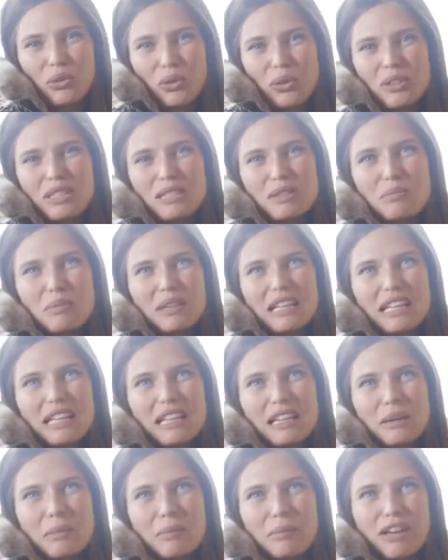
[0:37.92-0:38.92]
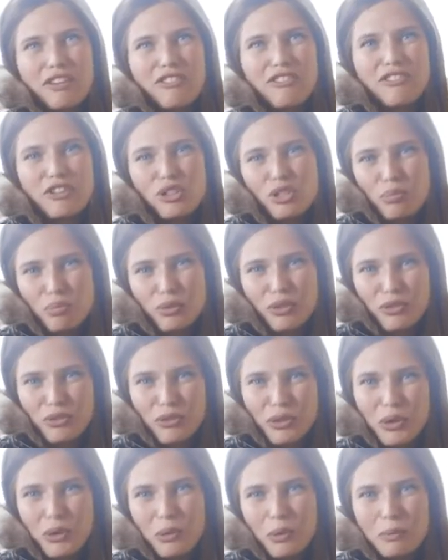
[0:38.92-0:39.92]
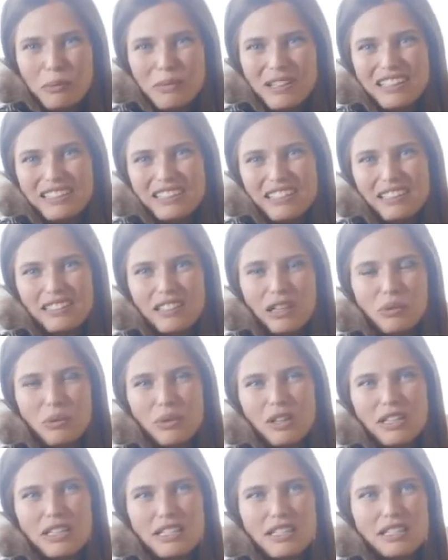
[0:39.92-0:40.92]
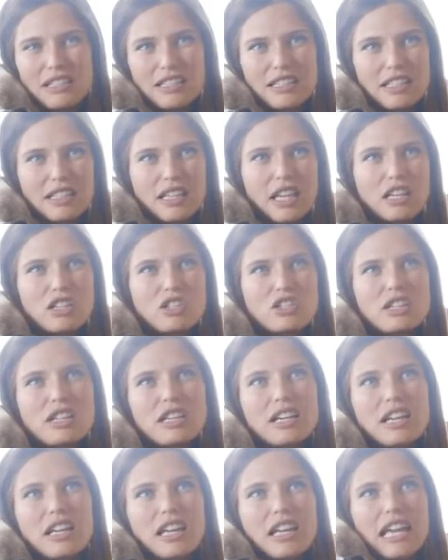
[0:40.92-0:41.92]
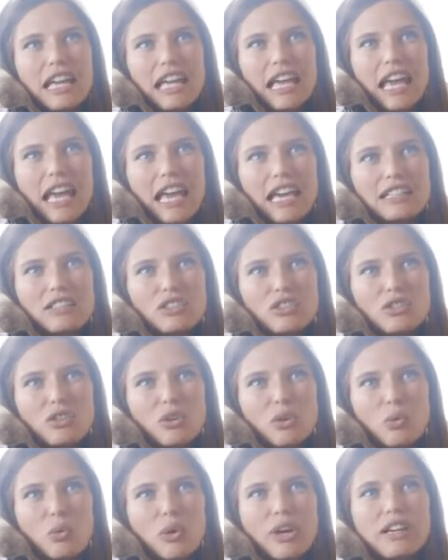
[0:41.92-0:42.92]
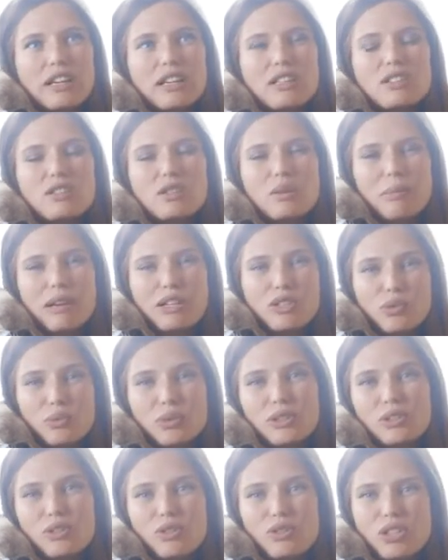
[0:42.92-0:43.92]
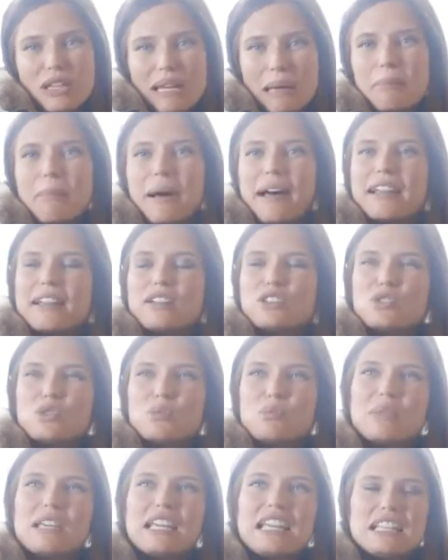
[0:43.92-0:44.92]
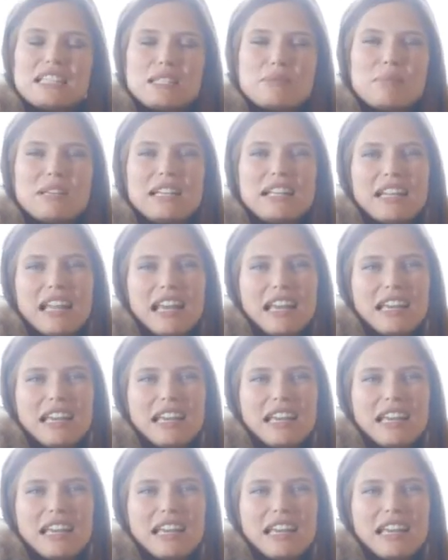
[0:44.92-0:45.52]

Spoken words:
true. It's been my first perfume that I wear as a teenager. And, you know, working so much with Dolce Gabbana, to me, it's been